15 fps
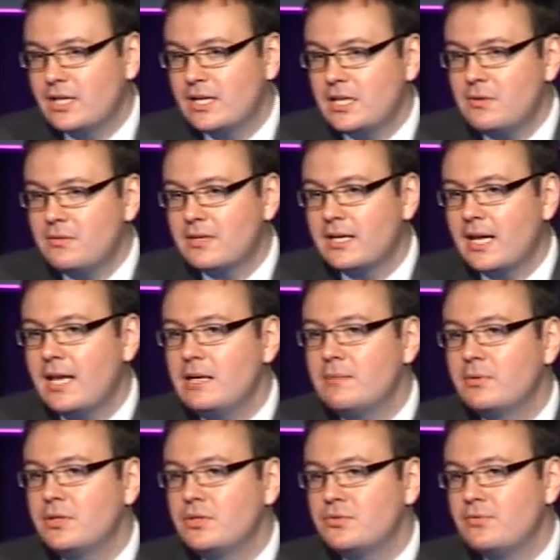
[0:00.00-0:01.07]
I don't think
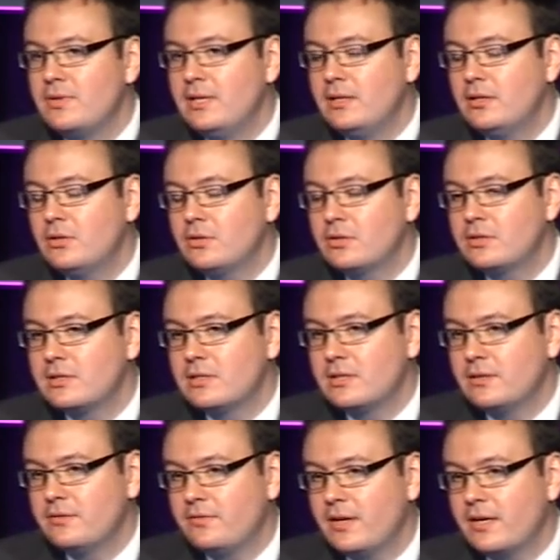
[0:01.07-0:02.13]
anybody's really looked at
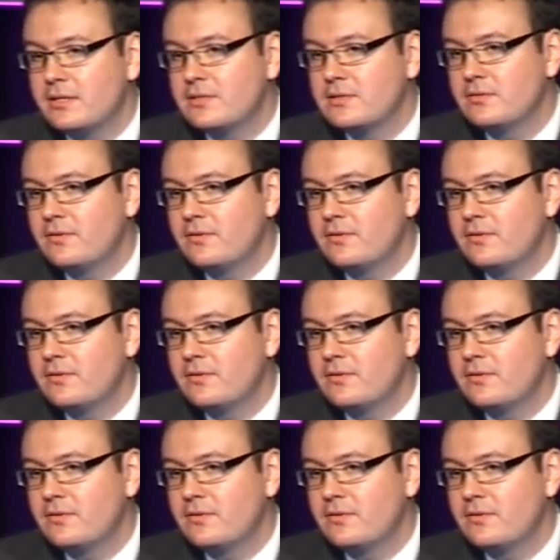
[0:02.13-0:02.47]
the effects